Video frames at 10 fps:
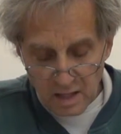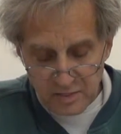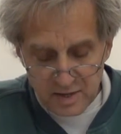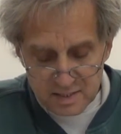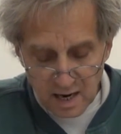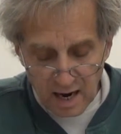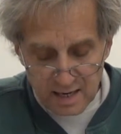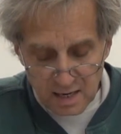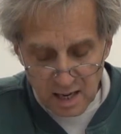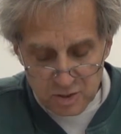This
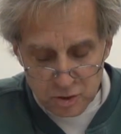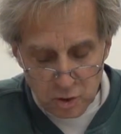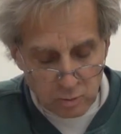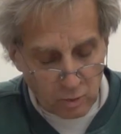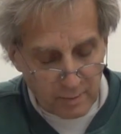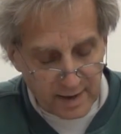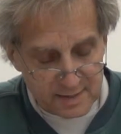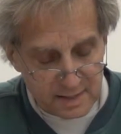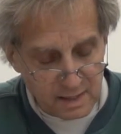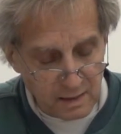ideological
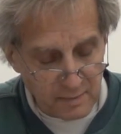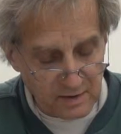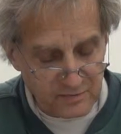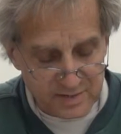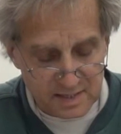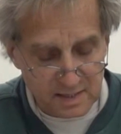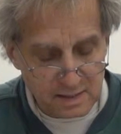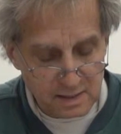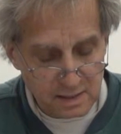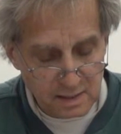romantic metaphysic
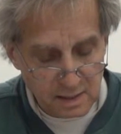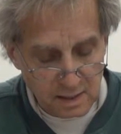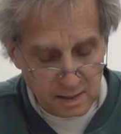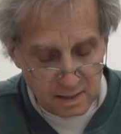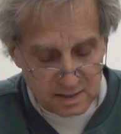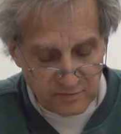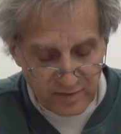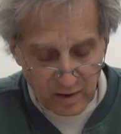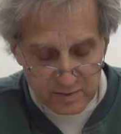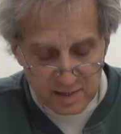is the
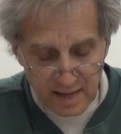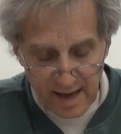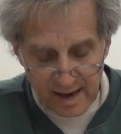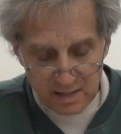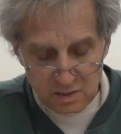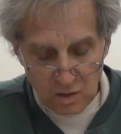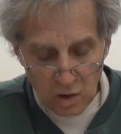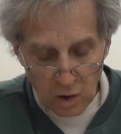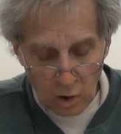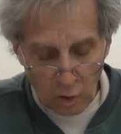founding act
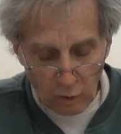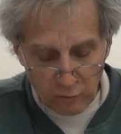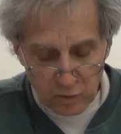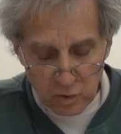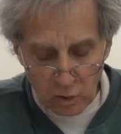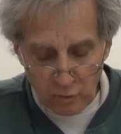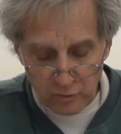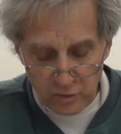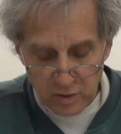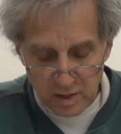over and
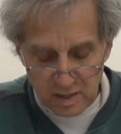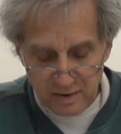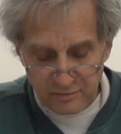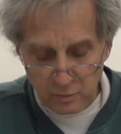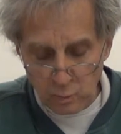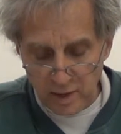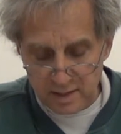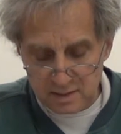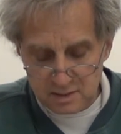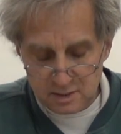over in different
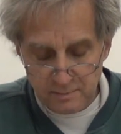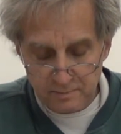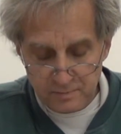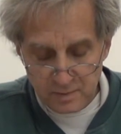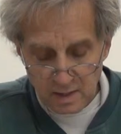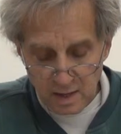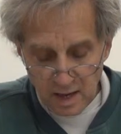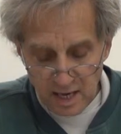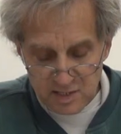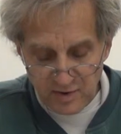ways,
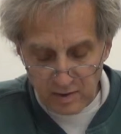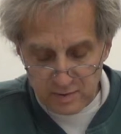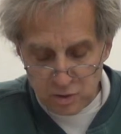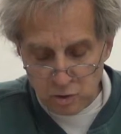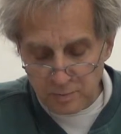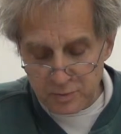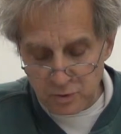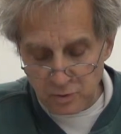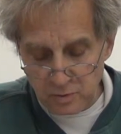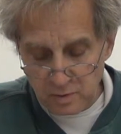as found in
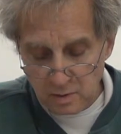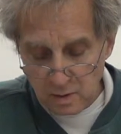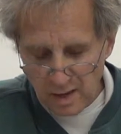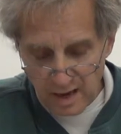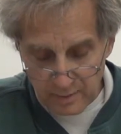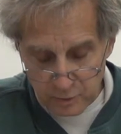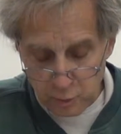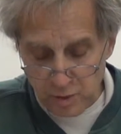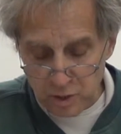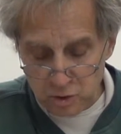Scripture and the
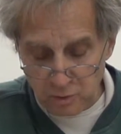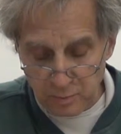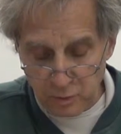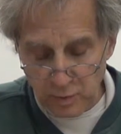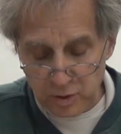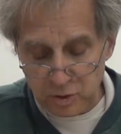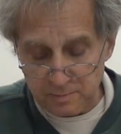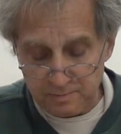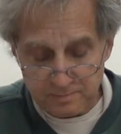creational progression,